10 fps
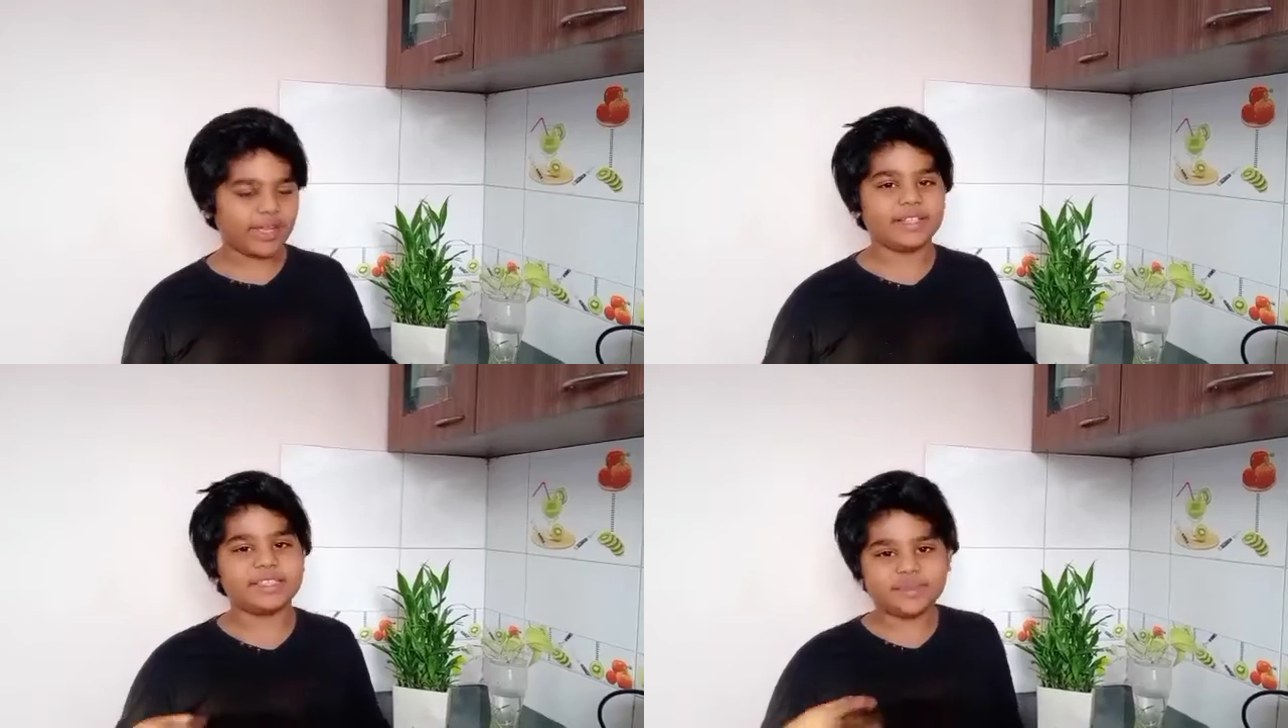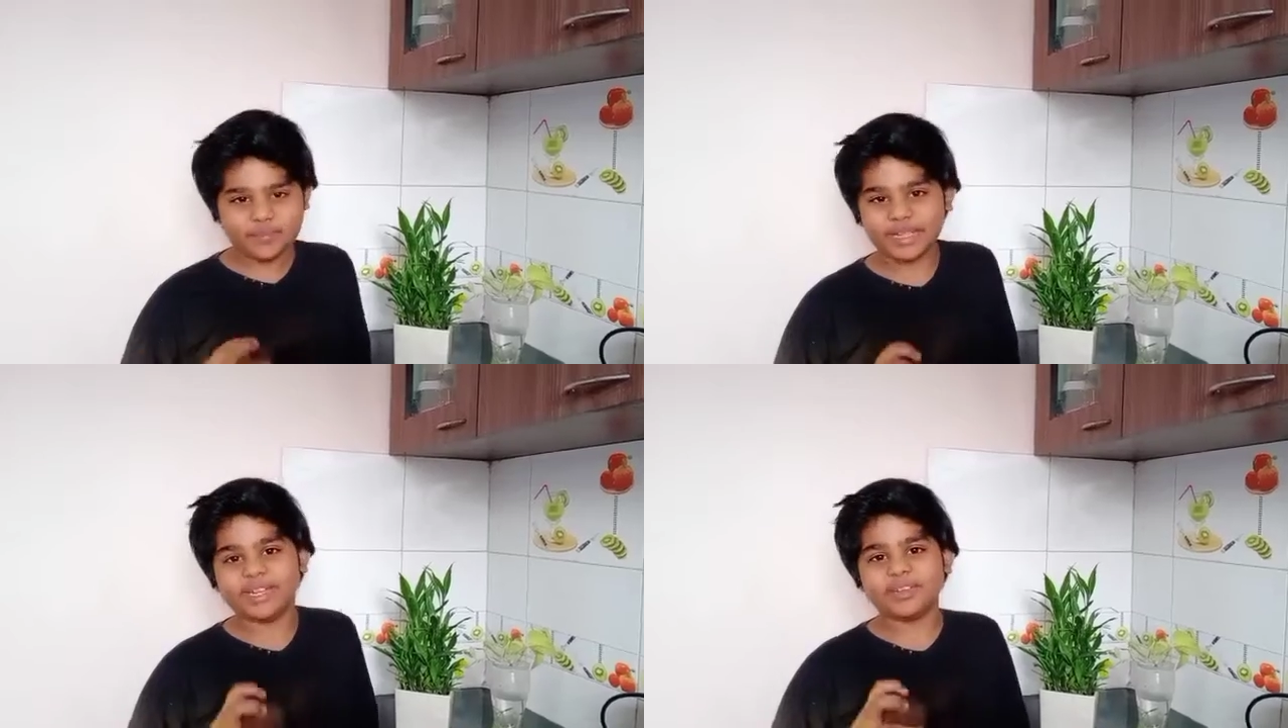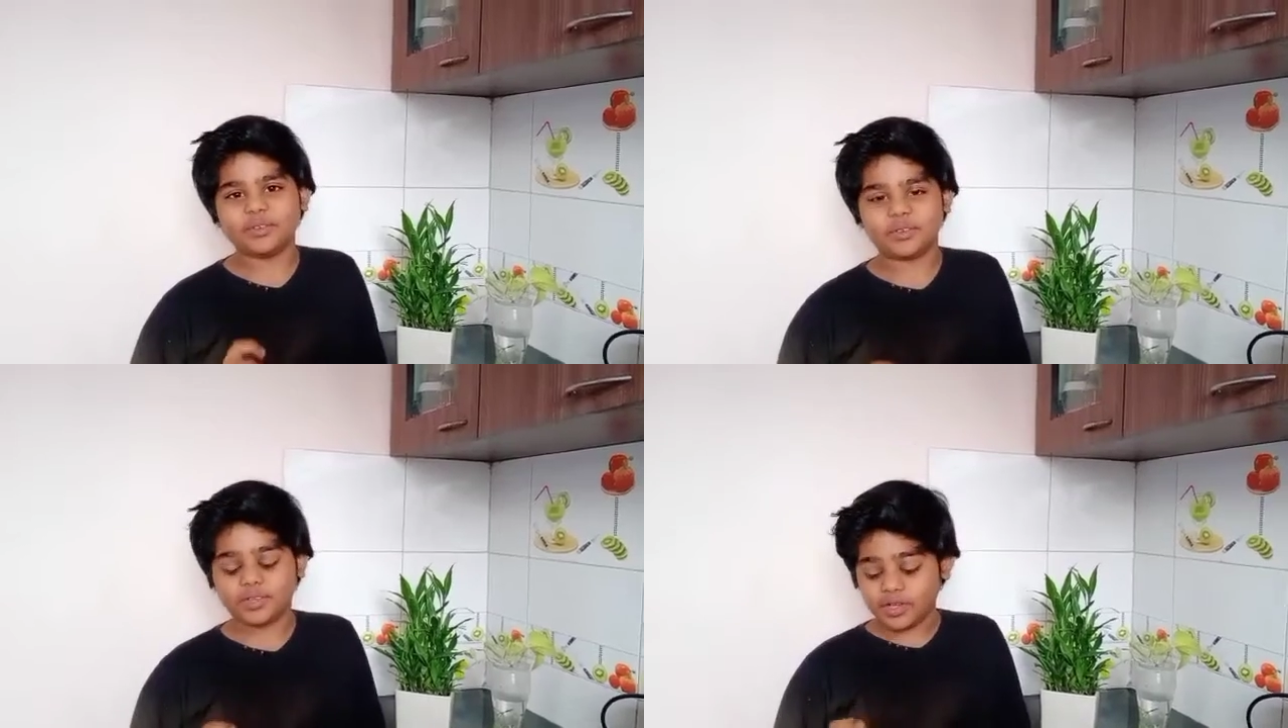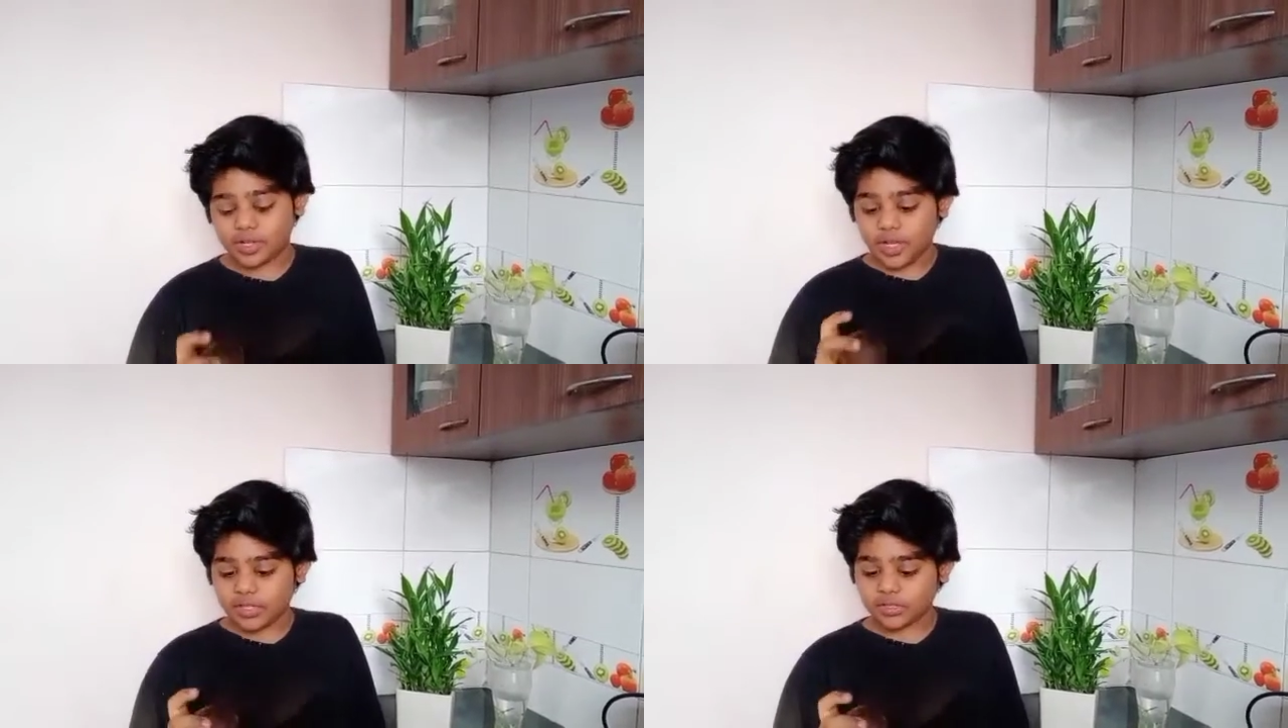It's a beetroot.
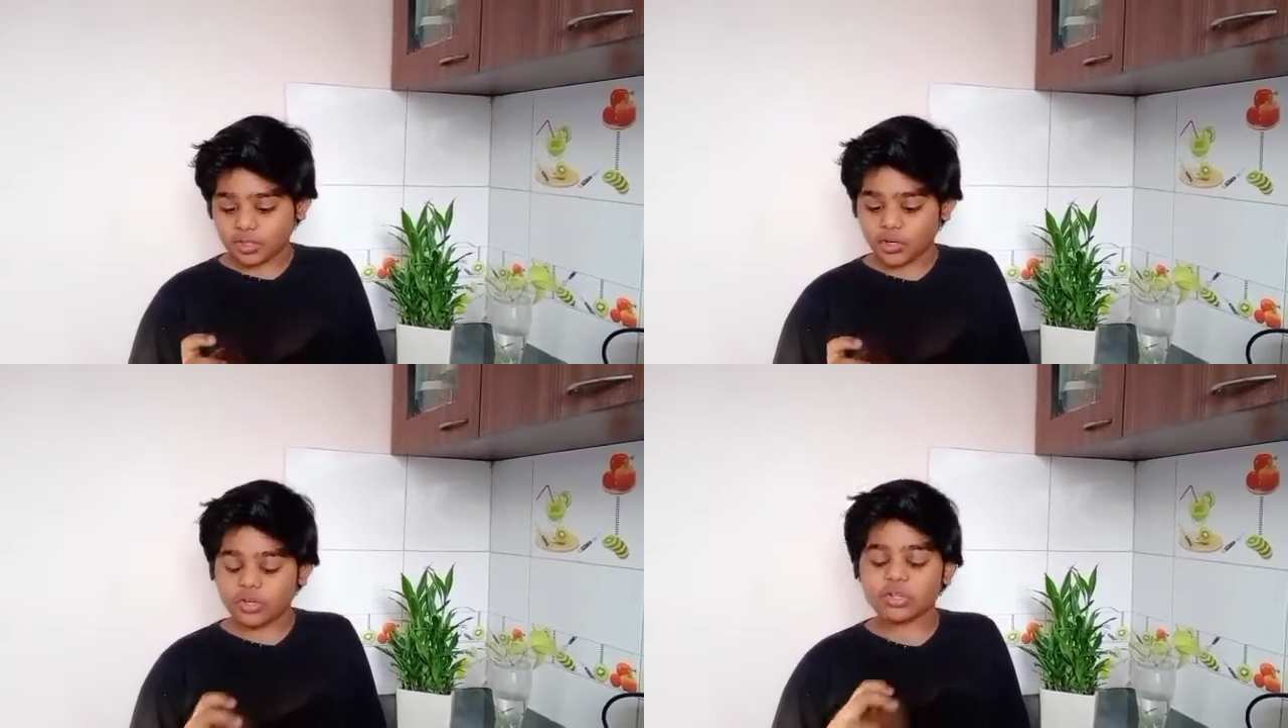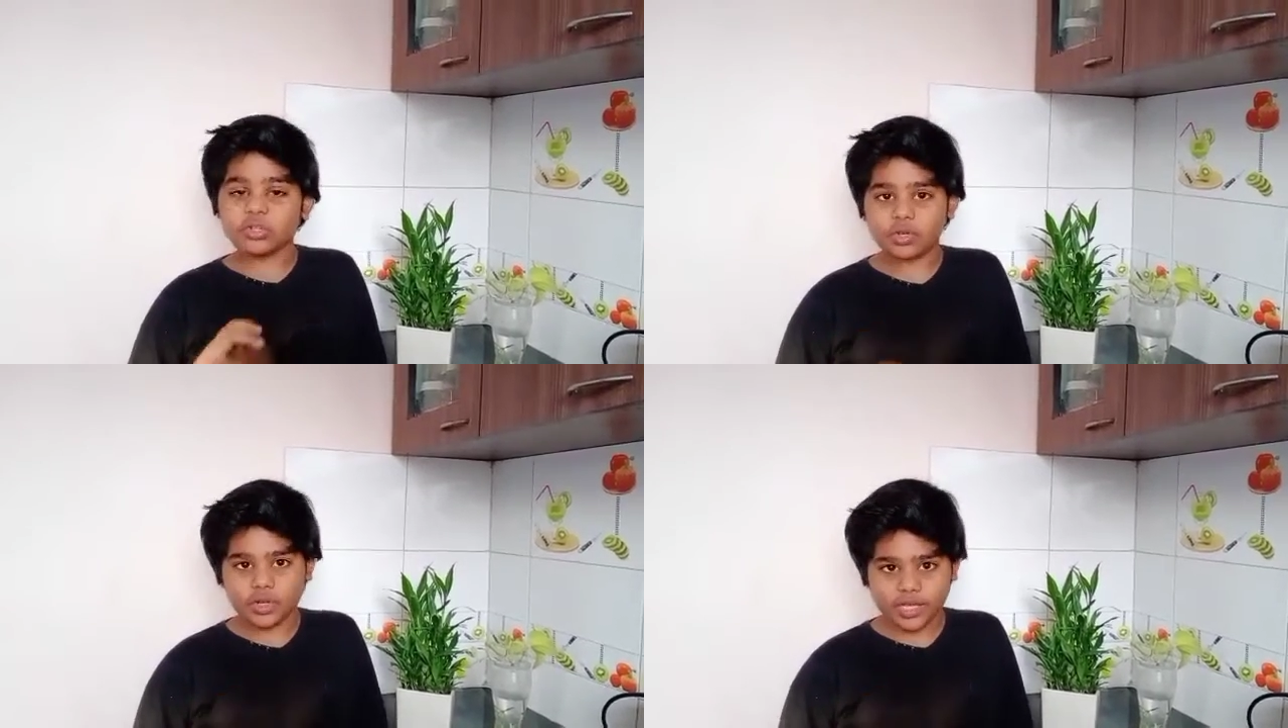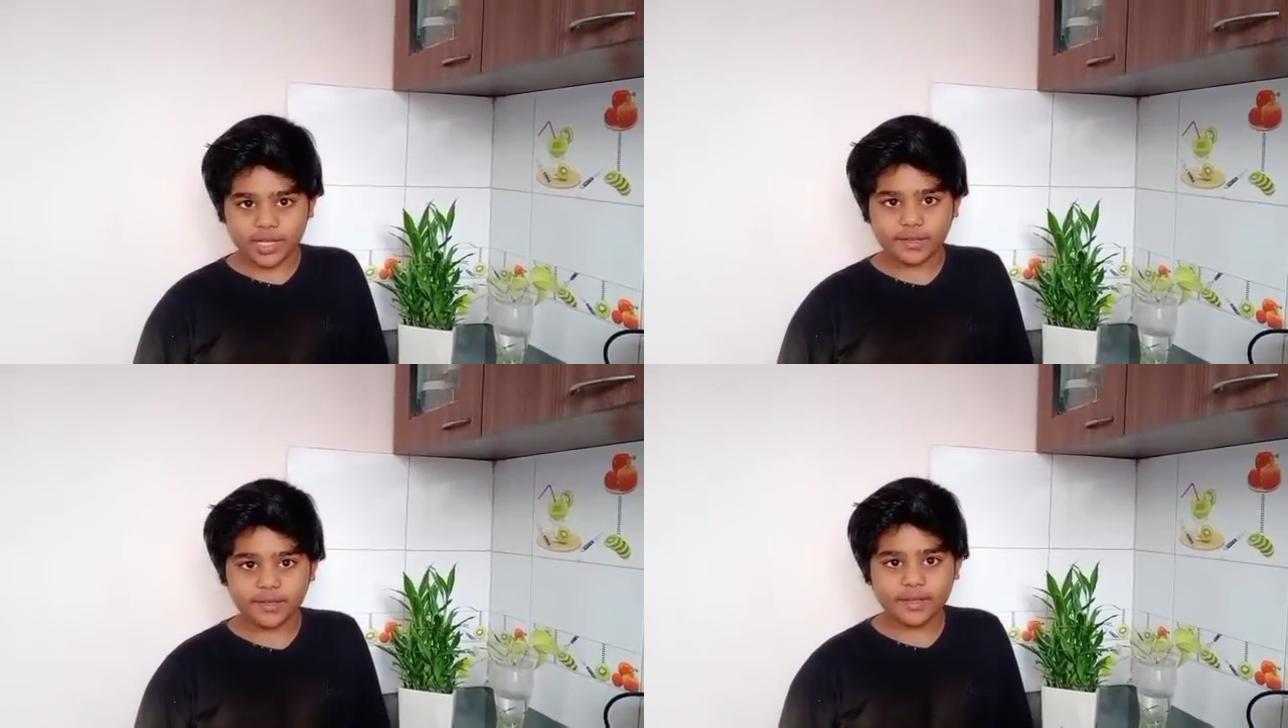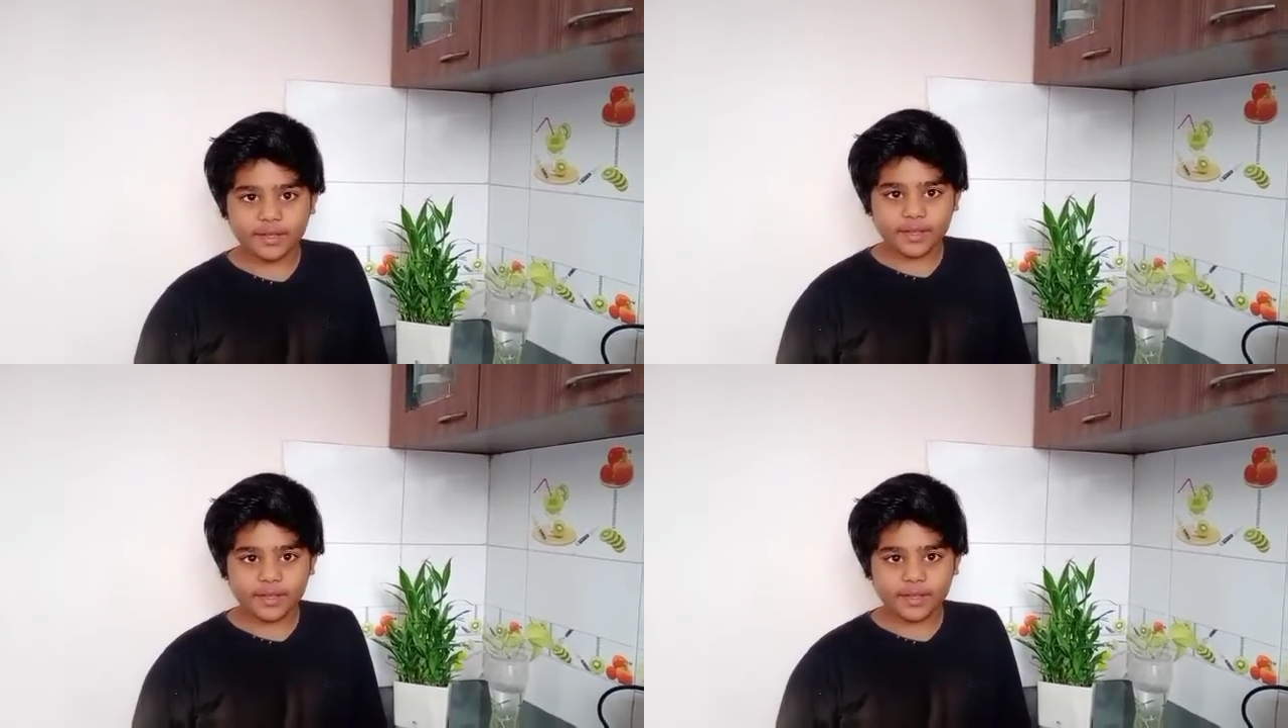So today,